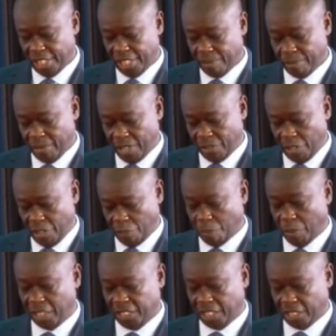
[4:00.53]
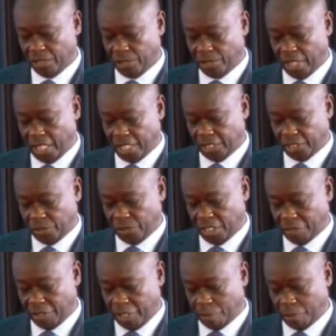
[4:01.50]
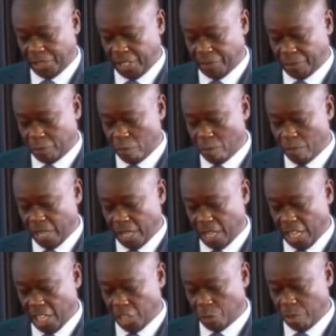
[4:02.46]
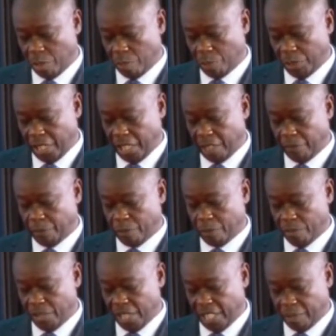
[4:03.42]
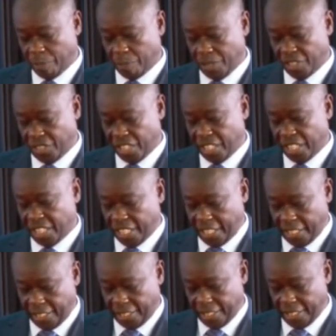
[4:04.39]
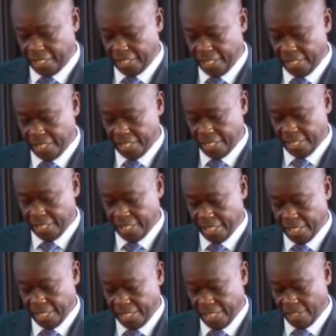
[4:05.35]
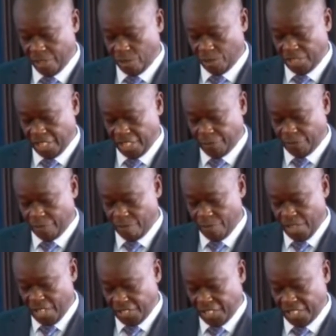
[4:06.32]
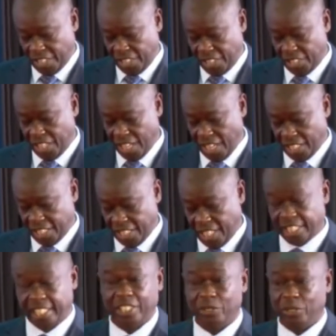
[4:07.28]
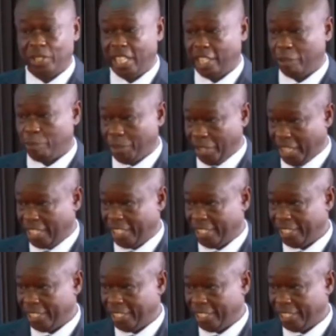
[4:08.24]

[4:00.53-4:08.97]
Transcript: my wife, Pastor Dorcas, who is a very prayerful woman, has been praying for me and the President daily. And I noted from yesterday she has added you in her prayer.